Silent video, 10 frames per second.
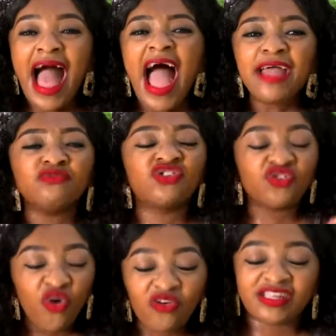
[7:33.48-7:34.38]
I am
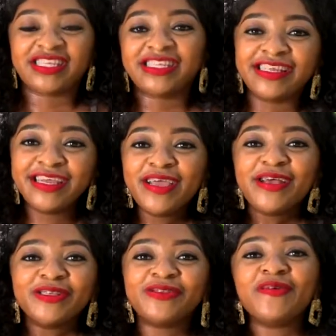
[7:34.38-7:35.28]
short,
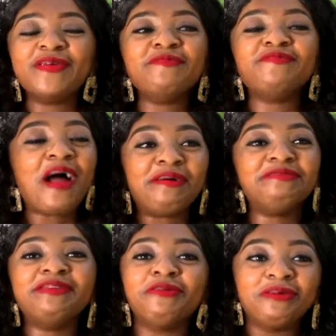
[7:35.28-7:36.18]
so he
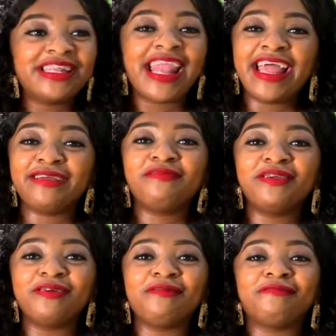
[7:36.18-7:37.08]
probably won't like
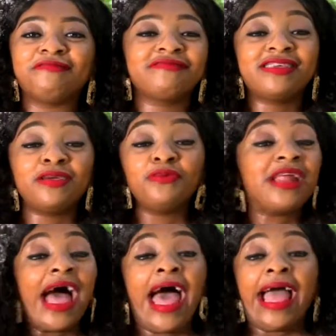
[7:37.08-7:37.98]
me, or he would
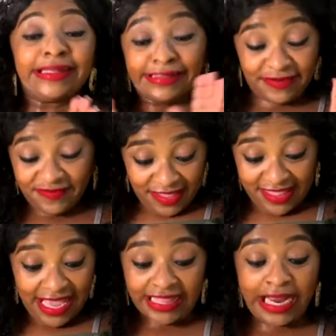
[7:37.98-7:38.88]

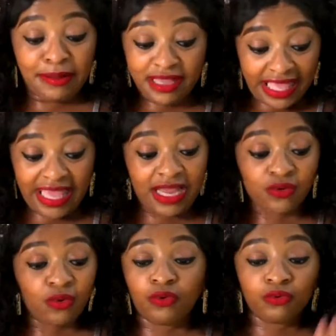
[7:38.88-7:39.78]
think that I'm a kid
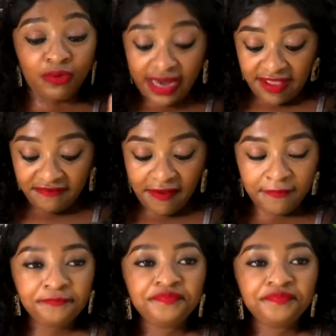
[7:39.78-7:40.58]
or whatever.